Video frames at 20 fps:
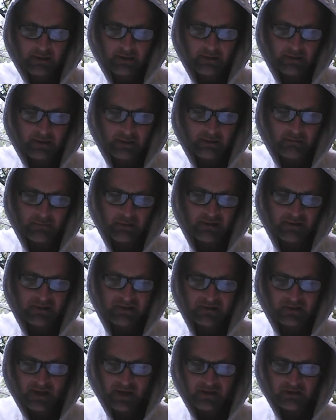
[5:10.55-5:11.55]
In the
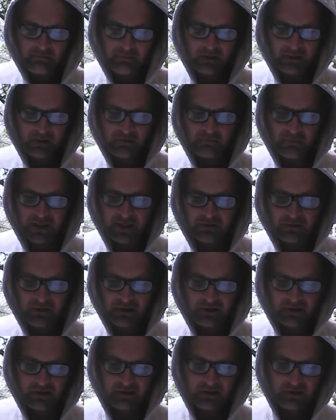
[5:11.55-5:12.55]
Saturn Moon
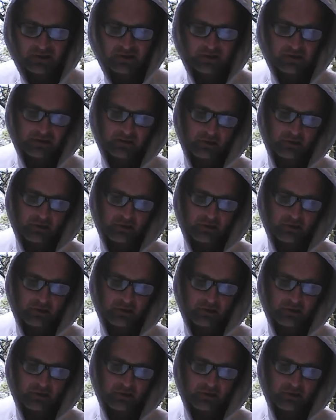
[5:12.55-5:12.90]
Matrix